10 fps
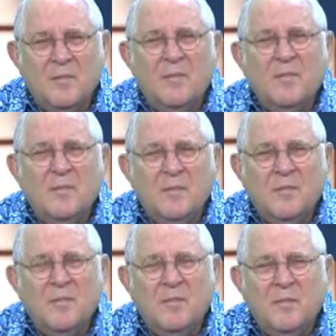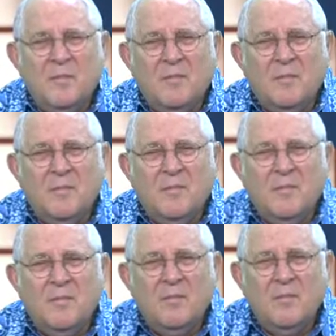
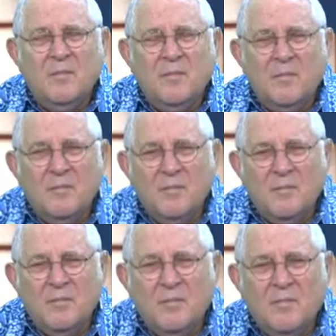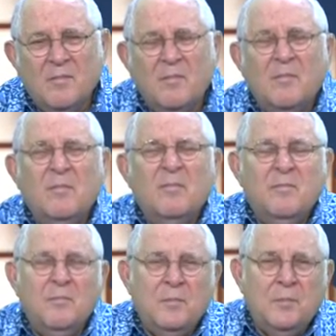
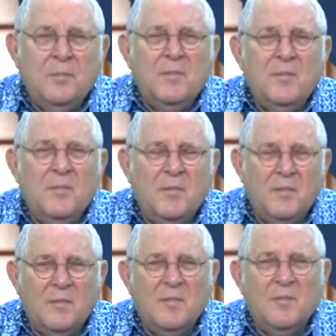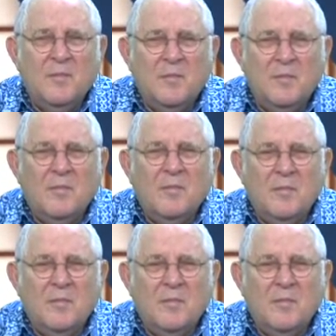(silent)